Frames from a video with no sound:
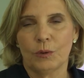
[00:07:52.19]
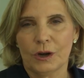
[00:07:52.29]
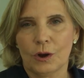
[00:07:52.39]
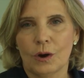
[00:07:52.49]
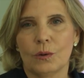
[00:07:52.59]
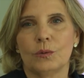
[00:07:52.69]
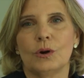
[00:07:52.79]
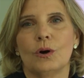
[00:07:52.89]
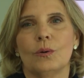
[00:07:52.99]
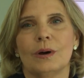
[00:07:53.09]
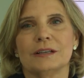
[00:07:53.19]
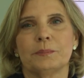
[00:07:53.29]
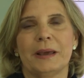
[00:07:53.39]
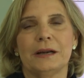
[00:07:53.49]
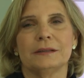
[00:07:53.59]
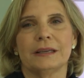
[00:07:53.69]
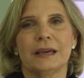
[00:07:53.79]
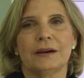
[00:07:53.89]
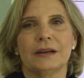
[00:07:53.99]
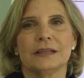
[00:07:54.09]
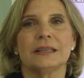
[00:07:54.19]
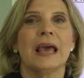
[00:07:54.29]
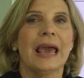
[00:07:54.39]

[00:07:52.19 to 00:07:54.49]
we know as penalty areas